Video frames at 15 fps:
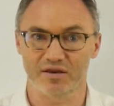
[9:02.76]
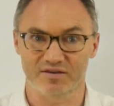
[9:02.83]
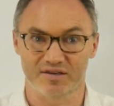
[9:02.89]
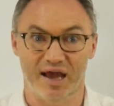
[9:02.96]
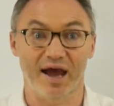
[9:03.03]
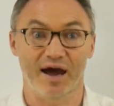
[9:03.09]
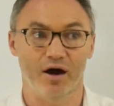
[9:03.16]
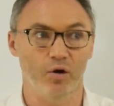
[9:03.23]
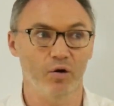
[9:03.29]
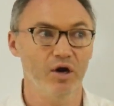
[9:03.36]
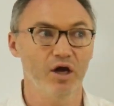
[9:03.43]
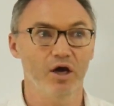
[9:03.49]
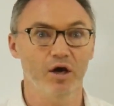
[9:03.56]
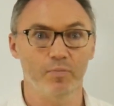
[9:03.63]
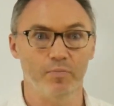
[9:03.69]
DAO,
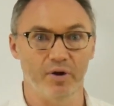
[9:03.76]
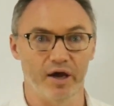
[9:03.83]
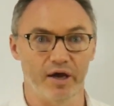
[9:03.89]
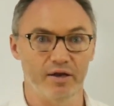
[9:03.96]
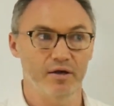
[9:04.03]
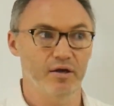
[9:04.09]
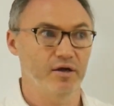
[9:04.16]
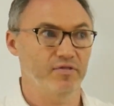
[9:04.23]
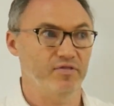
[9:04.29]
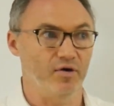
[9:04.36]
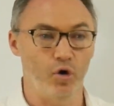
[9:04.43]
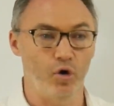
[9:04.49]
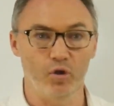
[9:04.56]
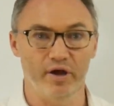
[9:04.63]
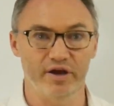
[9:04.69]
but the
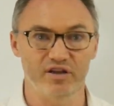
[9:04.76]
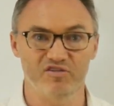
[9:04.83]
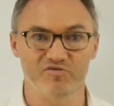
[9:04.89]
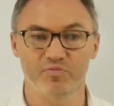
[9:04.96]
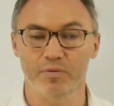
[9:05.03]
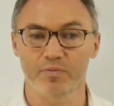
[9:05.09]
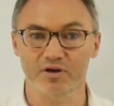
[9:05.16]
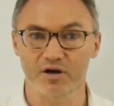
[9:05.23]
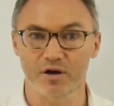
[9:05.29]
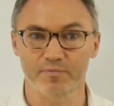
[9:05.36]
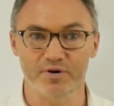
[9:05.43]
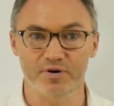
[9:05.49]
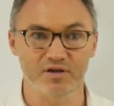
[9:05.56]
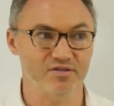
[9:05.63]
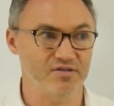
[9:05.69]
whole idea of public
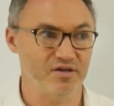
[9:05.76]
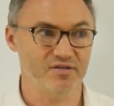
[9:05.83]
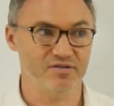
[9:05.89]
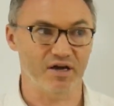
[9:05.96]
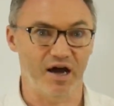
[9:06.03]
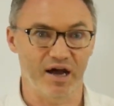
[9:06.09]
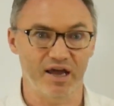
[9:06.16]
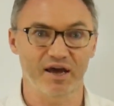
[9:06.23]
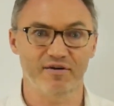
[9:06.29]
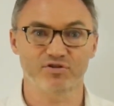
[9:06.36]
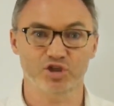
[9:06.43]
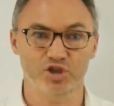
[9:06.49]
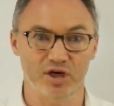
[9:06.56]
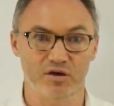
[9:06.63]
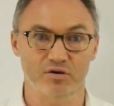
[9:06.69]
companies is I have
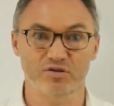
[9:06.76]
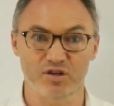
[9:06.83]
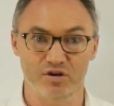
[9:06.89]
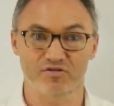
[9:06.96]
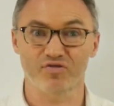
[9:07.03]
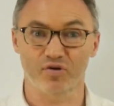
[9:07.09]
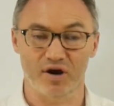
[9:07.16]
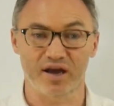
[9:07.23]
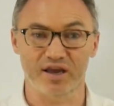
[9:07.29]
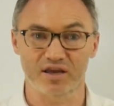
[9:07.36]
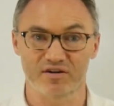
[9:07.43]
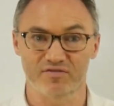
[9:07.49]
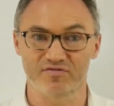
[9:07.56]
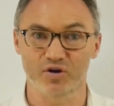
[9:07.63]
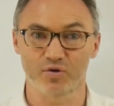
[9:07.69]
shares, therefore I
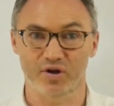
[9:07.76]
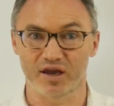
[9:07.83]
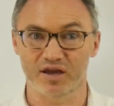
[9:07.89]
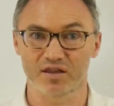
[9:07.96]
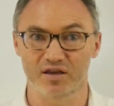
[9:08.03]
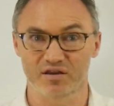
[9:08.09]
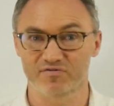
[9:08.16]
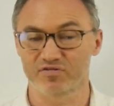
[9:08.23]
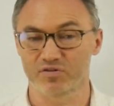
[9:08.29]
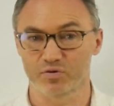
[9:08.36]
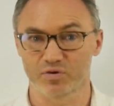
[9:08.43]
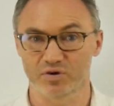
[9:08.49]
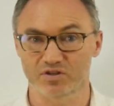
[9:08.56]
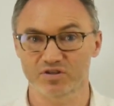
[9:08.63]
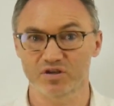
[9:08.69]
can vote, I can
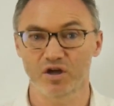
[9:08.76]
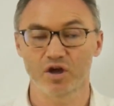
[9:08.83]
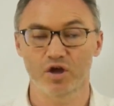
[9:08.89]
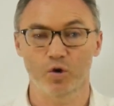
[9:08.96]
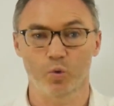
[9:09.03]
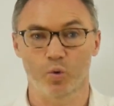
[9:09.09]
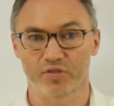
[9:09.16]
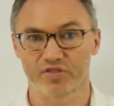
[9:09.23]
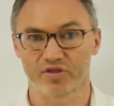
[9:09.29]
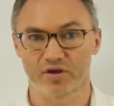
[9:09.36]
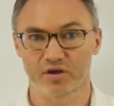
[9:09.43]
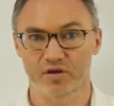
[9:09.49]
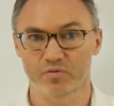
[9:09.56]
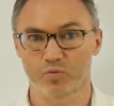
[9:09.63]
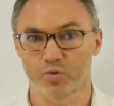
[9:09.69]
influence what
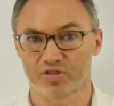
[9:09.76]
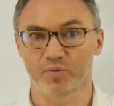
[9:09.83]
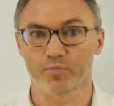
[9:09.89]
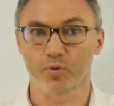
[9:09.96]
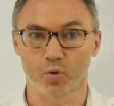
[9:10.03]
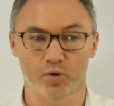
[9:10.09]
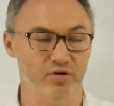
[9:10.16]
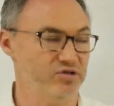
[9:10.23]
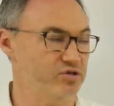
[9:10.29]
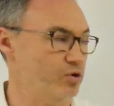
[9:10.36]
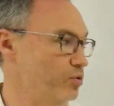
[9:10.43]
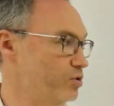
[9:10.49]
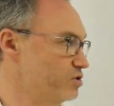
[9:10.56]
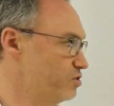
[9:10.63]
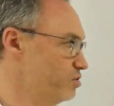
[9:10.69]
the board is
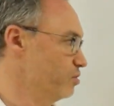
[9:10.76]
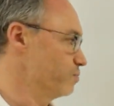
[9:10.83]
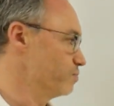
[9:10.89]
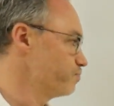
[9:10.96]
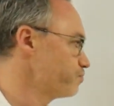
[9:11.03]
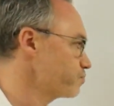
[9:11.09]
going to do.